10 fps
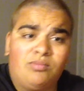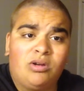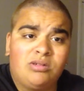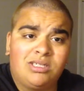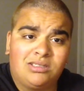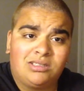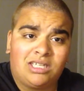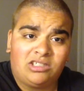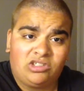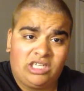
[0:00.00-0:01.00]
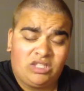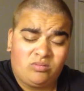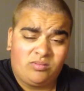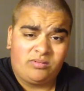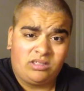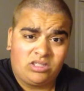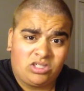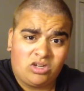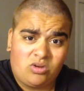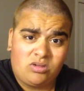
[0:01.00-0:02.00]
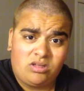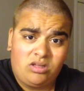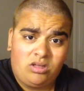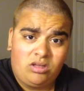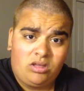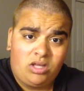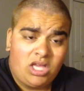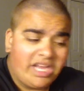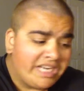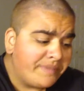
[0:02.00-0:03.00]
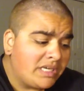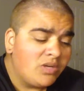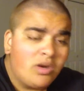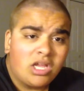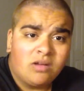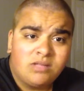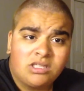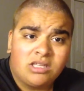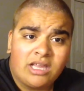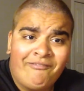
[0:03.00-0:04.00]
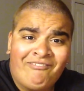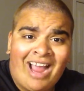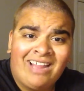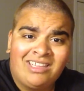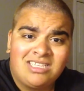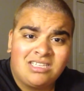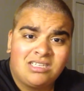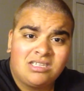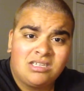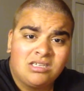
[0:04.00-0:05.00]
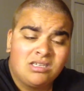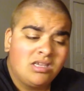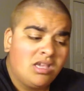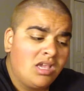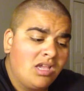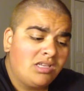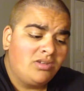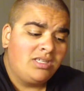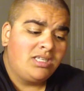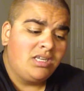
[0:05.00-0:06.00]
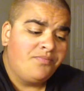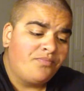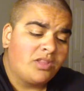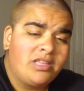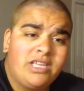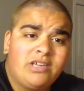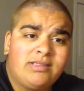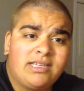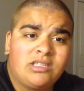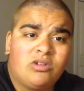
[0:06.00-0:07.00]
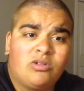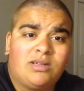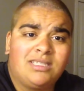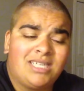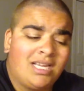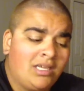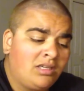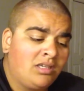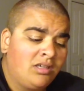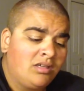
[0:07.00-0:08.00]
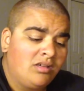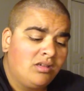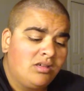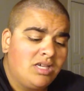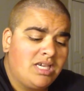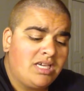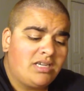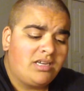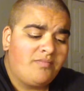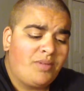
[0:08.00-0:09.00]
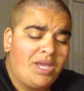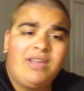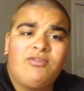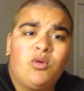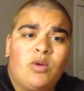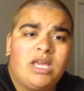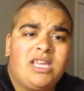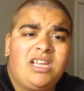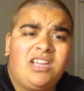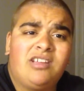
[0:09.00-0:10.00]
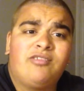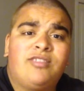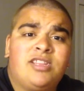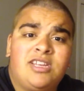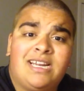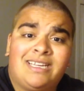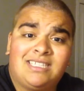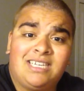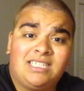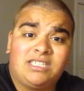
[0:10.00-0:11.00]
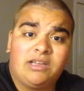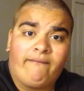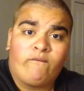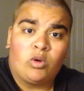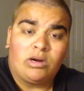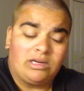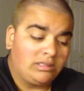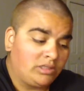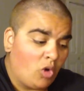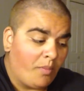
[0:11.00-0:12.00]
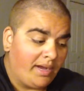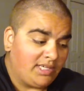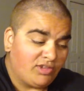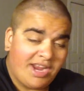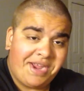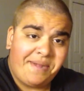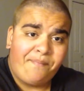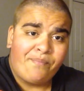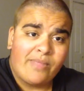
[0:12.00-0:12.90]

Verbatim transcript: emotions that a trans woman can show, especially when it comes to like violence. So you see, the thing with like Stonewall is that it paved the way in the United States for so much, right?